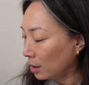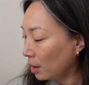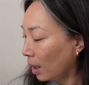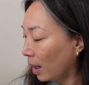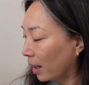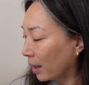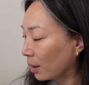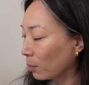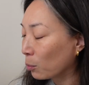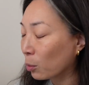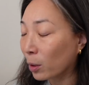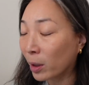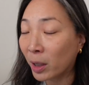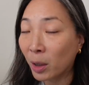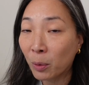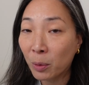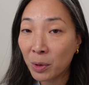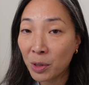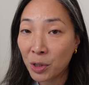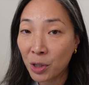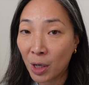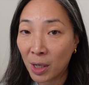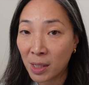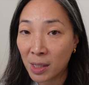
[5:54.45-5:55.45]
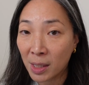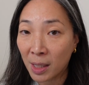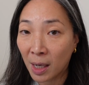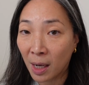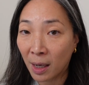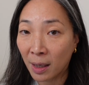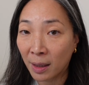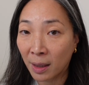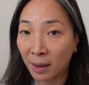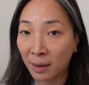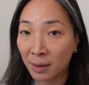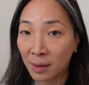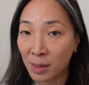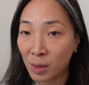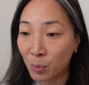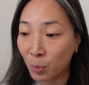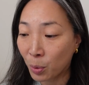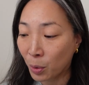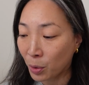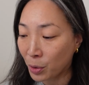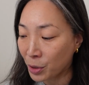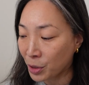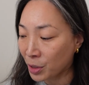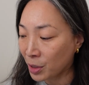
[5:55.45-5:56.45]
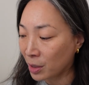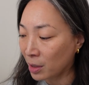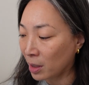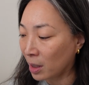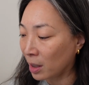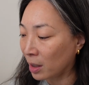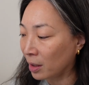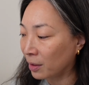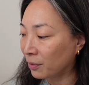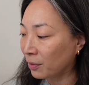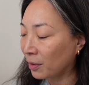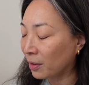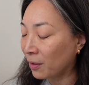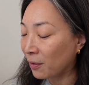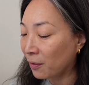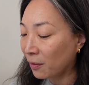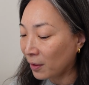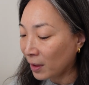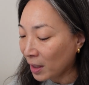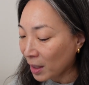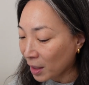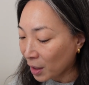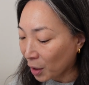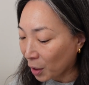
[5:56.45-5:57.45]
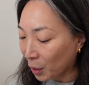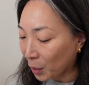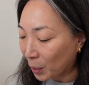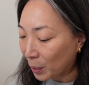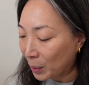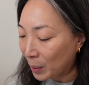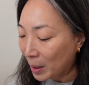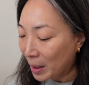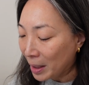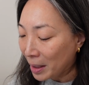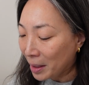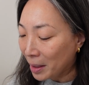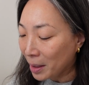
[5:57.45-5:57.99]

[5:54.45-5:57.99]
I am working with Chantecaille on this portion of the video